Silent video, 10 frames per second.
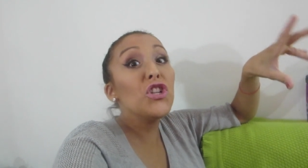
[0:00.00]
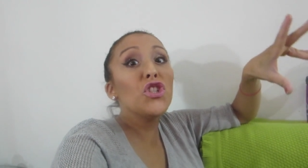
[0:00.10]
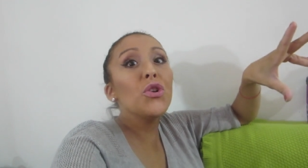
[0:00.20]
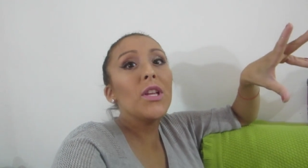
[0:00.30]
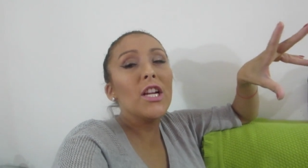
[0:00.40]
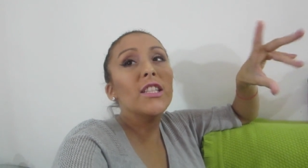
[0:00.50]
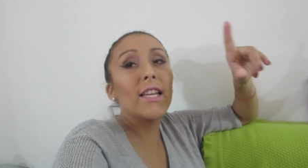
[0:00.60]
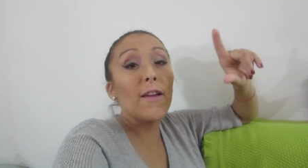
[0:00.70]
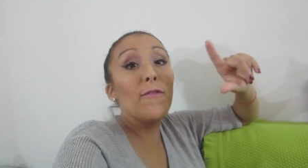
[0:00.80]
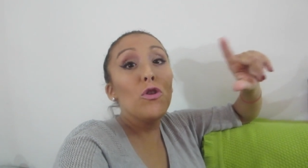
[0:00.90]
2 years,
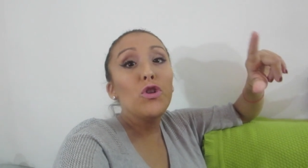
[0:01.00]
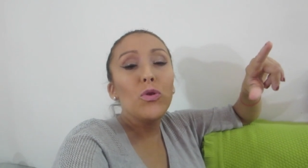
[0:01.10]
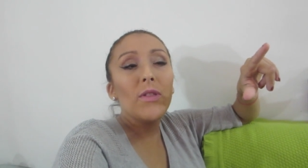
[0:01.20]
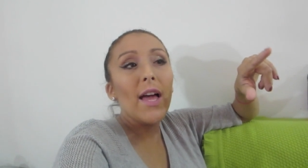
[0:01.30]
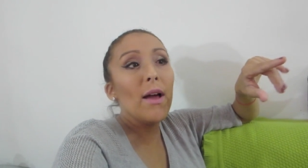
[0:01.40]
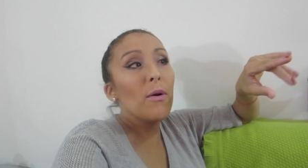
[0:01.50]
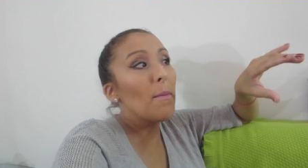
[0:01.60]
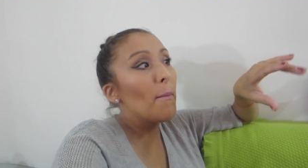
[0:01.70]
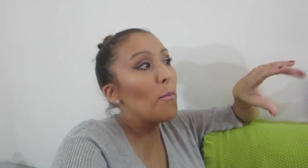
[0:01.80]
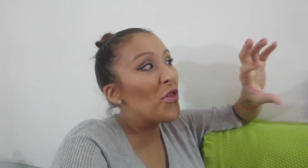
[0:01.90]
like, if you do that,
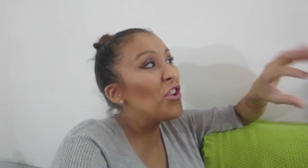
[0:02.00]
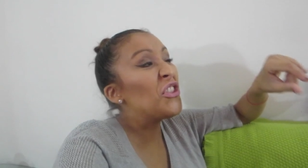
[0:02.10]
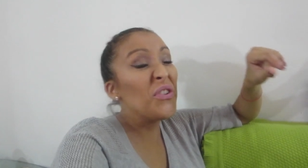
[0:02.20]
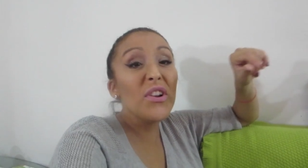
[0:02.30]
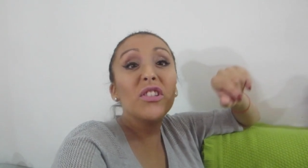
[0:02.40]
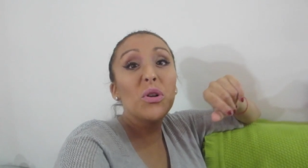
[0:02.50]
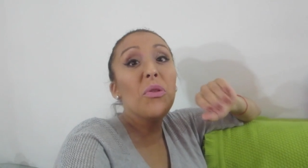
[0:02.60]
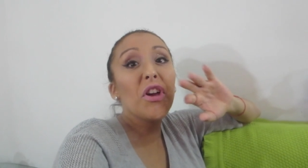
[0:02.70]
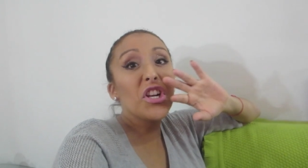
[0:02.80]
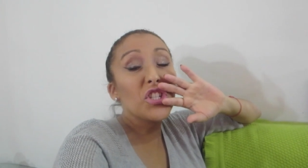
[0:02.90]
when they're 3 years
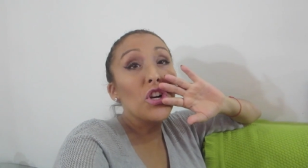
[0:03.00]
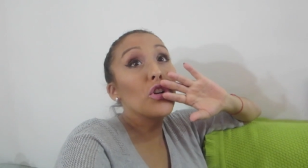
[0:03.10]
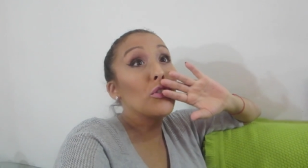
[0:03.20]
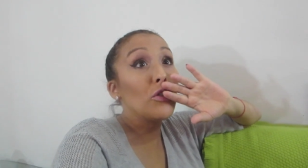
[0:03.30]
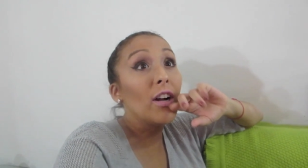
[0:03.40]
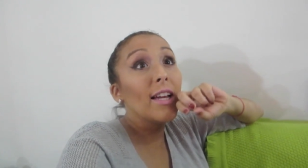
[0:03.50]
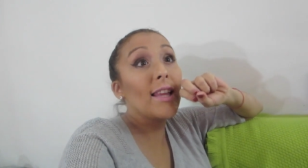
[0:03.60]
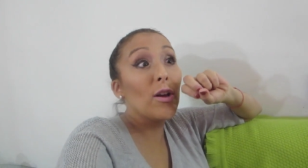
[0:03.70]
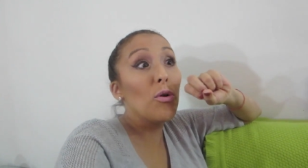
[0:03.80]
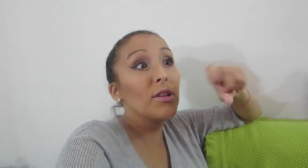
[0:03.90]
old, they're gonna start
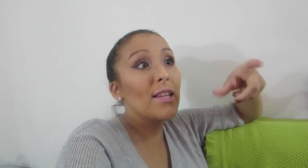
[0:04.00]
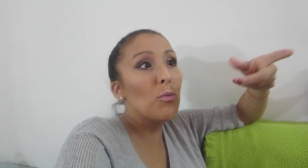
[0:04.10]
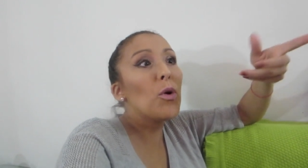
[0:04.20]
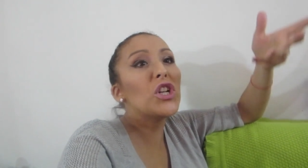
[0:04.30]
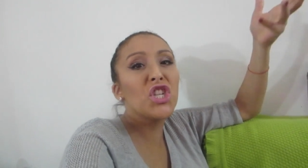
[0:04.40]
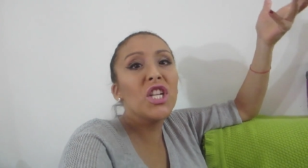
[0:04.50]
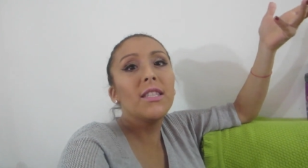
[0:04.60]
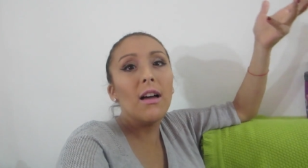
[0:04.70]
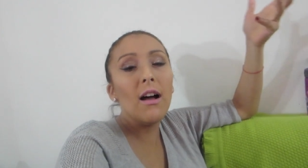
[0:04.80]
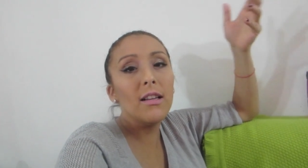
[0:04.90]
crying, like all like what she
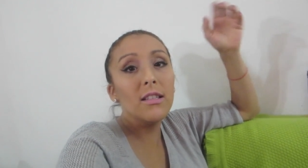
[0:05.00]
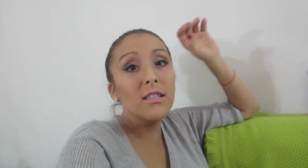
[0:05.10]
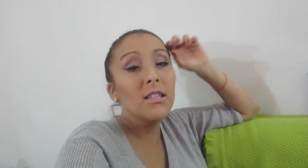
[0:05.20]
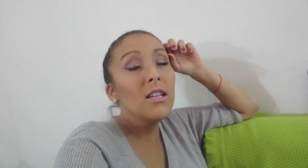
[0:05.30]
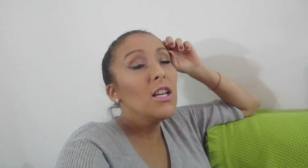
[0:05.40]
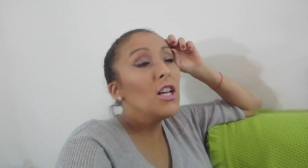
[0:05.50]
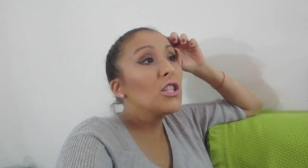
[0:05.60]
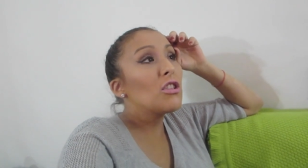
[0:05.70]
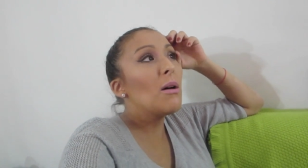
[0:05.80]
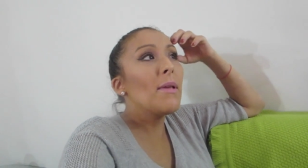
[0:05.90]
does.
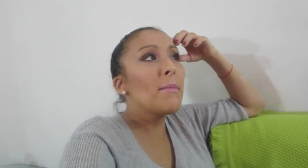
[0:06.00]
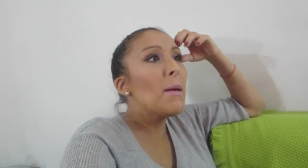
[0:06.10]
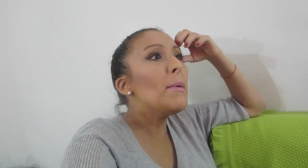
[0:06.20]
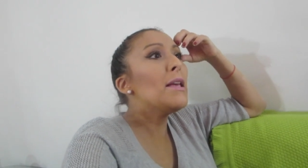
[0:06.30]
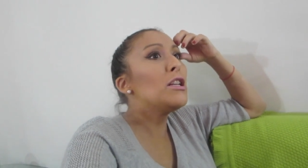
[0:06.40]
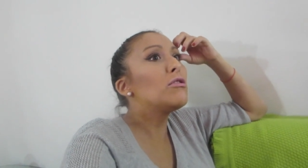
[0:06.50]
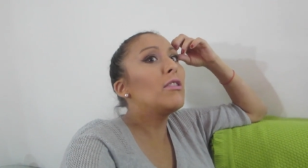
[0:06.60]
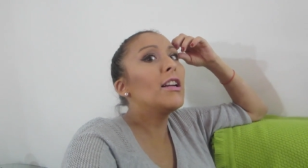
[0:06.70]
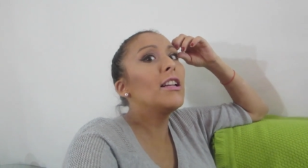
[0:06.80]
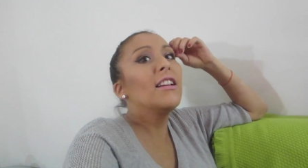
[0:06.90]
So I'm like, maybe he's
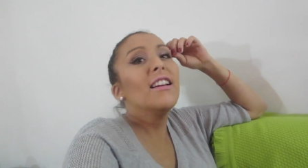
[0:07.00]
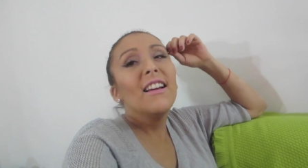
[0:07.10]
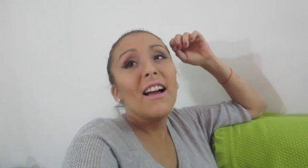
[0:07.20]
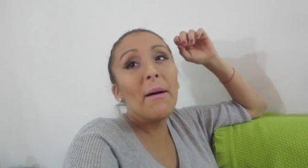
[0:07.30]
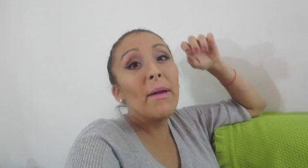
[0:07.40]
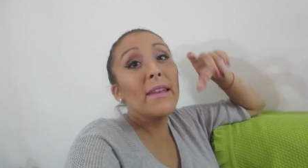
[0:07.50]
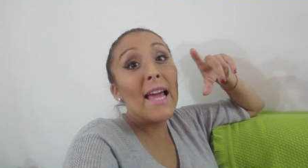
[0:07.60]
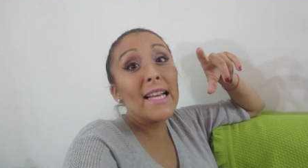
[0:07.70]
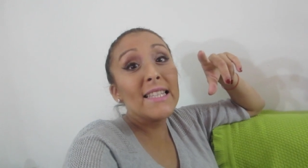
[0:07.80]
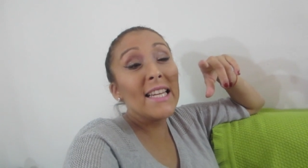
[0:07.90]
right. I'm like,
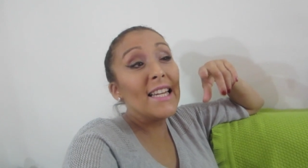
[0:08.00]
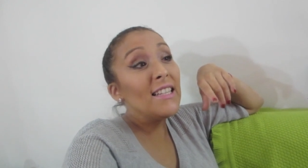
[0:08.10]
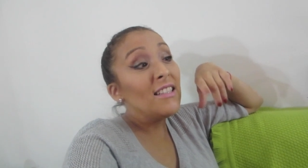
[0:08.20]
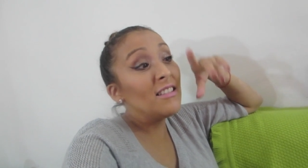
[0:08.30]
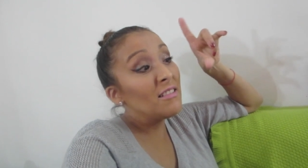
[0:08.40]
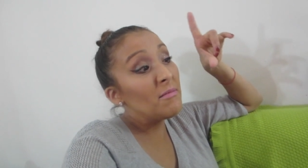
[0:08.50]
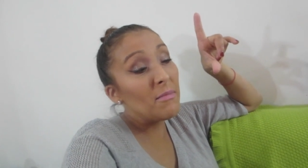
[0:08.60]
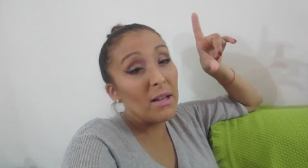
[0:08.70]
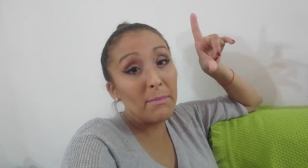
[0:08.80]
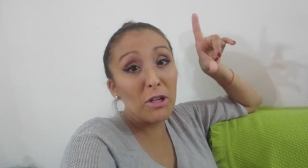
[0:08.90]
next kid,
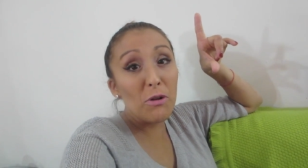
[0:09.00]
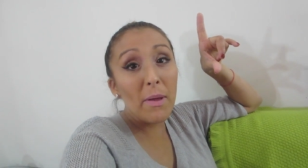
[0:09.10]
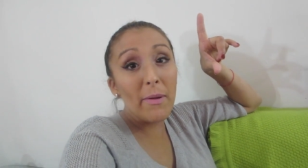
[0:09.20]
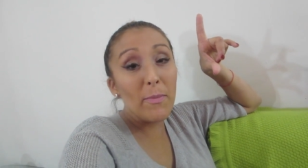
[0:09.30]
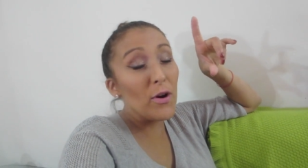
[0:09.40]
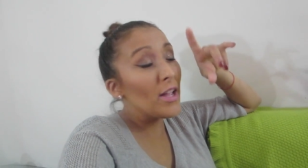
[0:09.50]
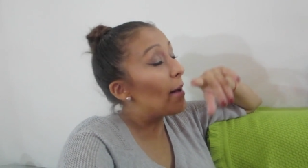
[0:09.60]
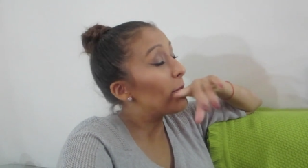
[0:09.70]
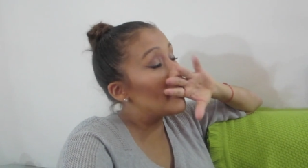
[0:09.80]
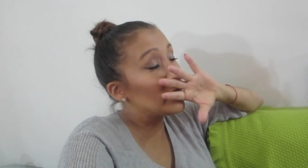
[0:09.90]
my little baby boy,
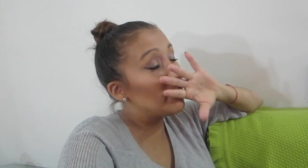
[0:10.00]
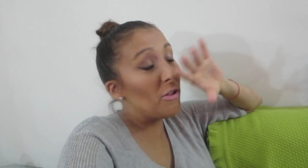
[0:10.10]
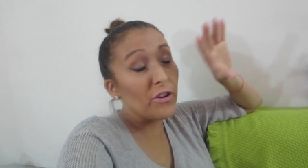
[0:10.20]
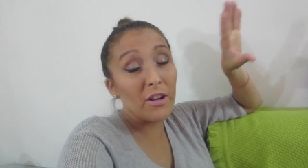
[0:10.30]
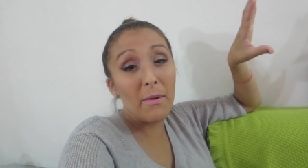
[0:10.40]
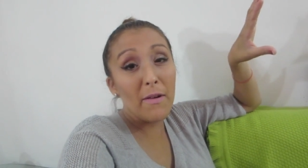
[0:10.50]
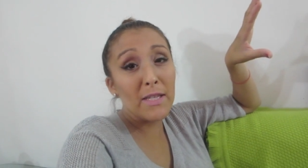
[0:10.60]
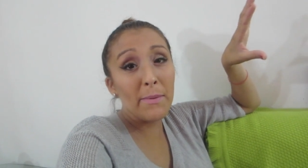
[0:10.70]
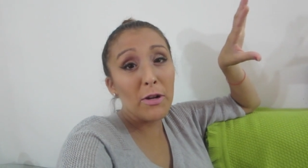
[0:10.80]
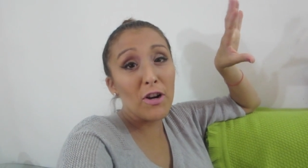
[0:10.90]
I'm gonna smother him every
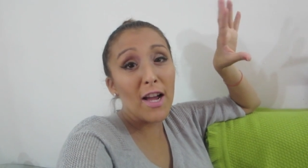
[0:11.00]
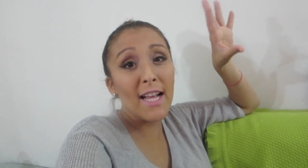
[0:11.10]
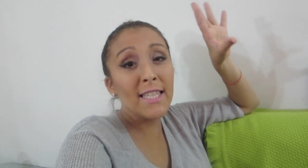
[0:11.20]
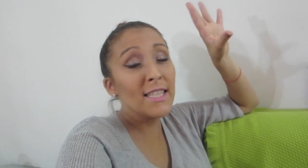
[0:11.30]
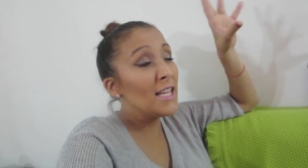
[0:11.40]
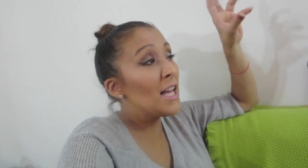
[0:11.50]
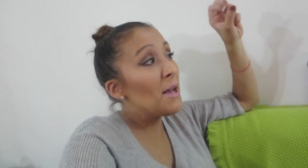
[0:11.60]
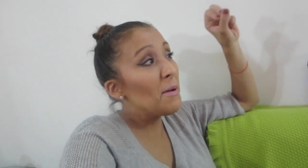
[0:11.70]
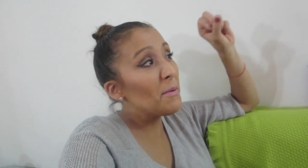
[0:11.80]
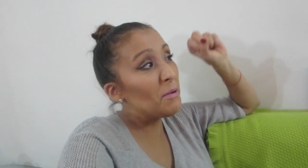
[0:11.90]
time he cries. I'm
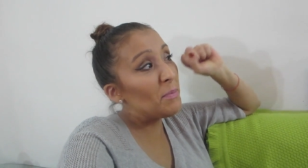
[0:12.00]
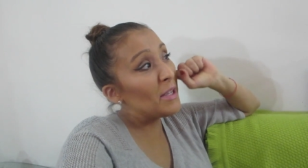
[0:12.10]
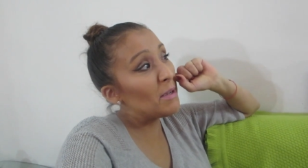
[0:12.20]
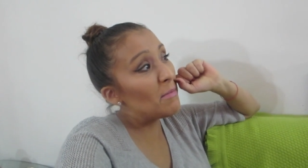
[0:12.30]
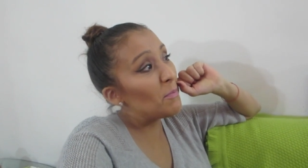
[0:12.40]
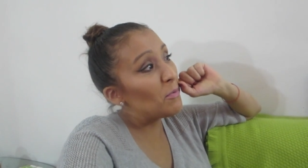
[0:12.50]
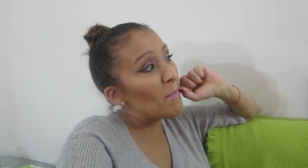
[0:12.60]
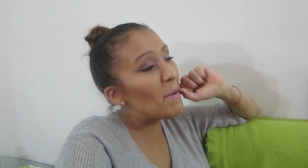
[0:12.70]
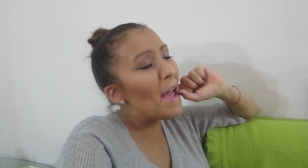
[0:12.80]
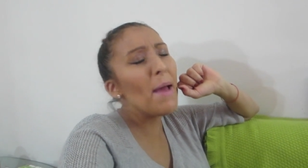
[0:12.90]
gonna pick him up,
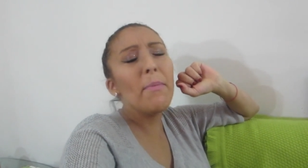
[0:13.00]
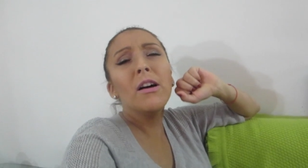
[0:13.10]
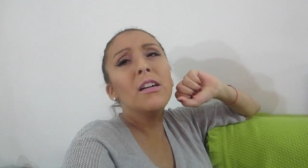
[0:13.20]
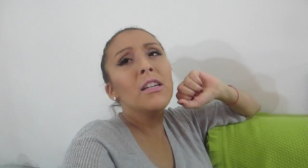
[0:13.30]
right, babe?